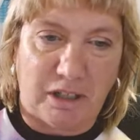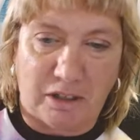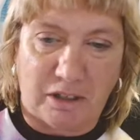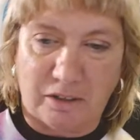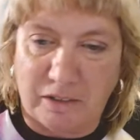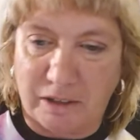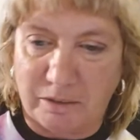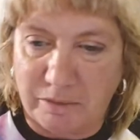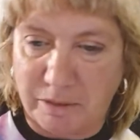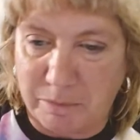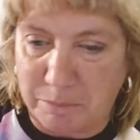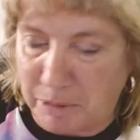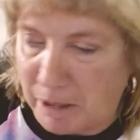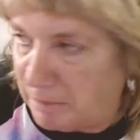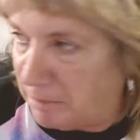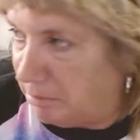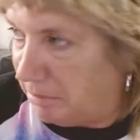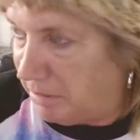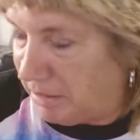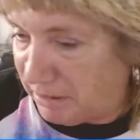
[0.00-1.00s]
hear that we
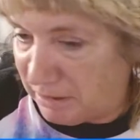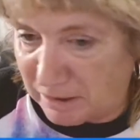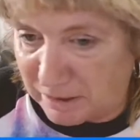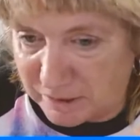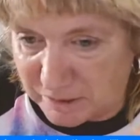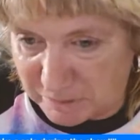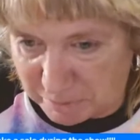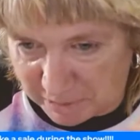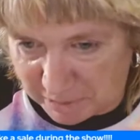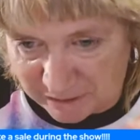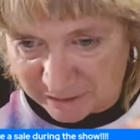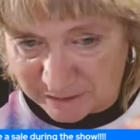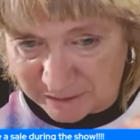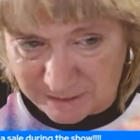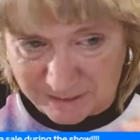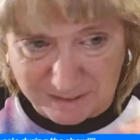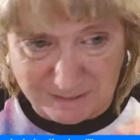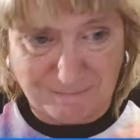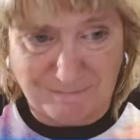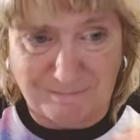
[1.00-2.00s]
probably lost
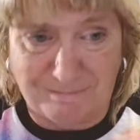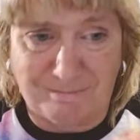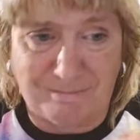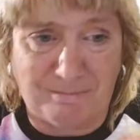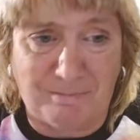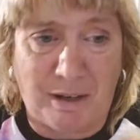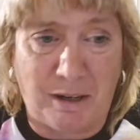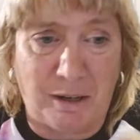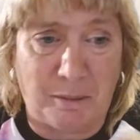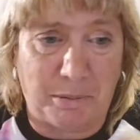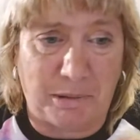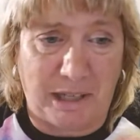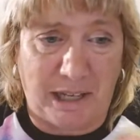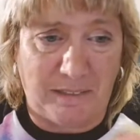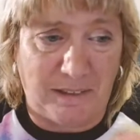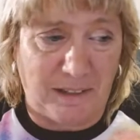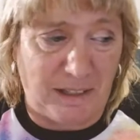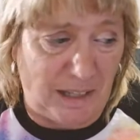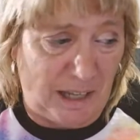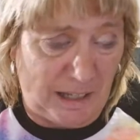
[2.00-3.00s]
because we were
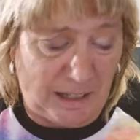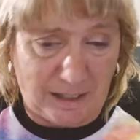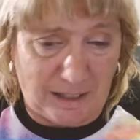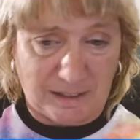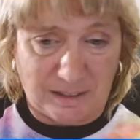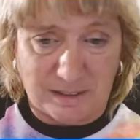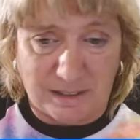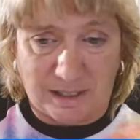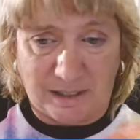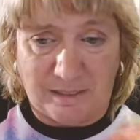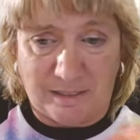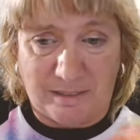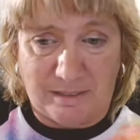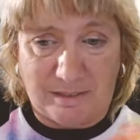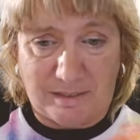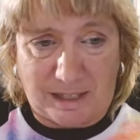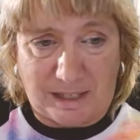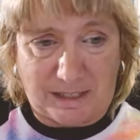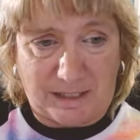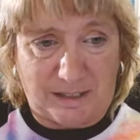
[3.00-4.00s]
playing the Yankees, and
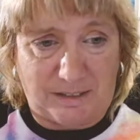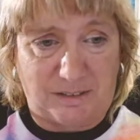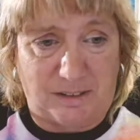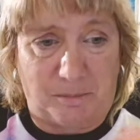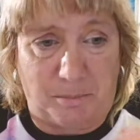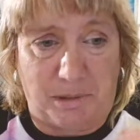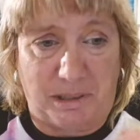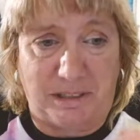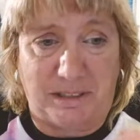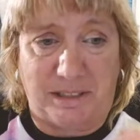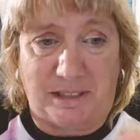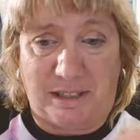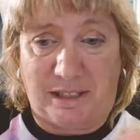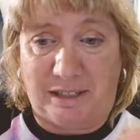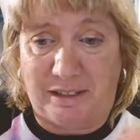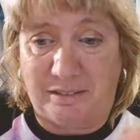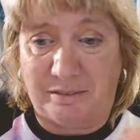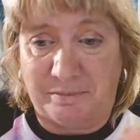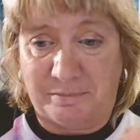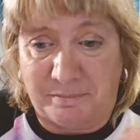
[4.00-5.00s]
they kicked our butt
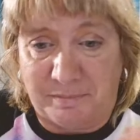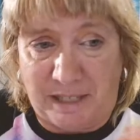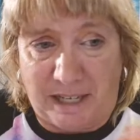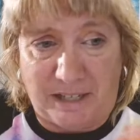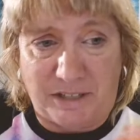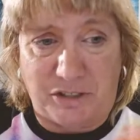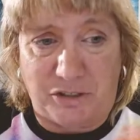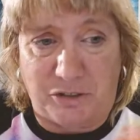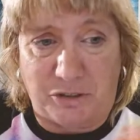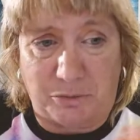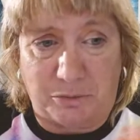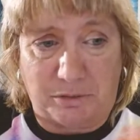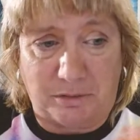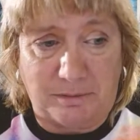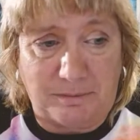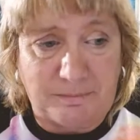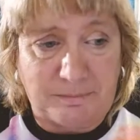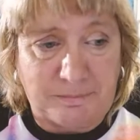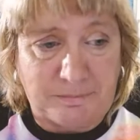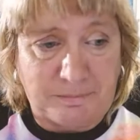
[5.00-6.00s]
tonight, as usual.